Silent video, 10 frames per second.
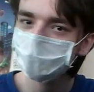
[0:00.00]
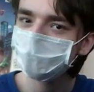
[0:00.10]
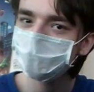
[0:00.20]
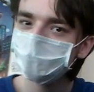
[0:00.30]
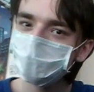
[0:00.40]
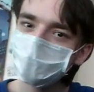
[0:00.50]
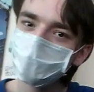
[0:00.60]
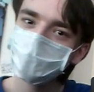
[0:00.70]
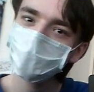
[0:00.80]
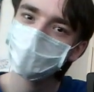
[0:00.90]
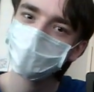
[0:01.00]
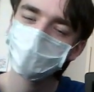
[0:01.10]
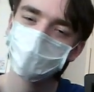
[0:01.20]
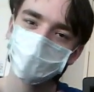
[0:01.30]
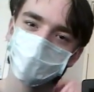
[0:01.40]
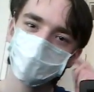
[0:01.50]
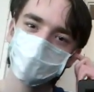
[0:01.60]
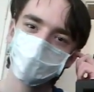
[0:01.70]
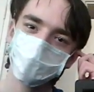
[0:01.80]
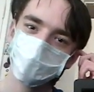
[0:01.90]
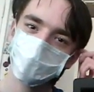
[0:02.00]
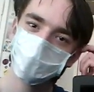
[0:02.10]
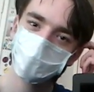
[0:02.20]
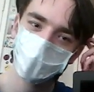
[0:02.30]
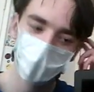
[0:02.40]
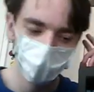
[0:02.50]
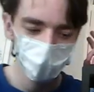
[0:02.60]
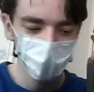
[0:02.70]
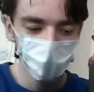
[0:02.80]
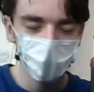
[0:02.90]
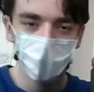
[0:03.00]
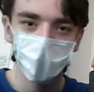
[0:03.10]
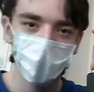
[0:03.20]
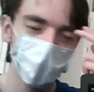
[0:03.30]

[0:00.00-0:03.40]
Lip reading: It's a different type of dairy that I bite.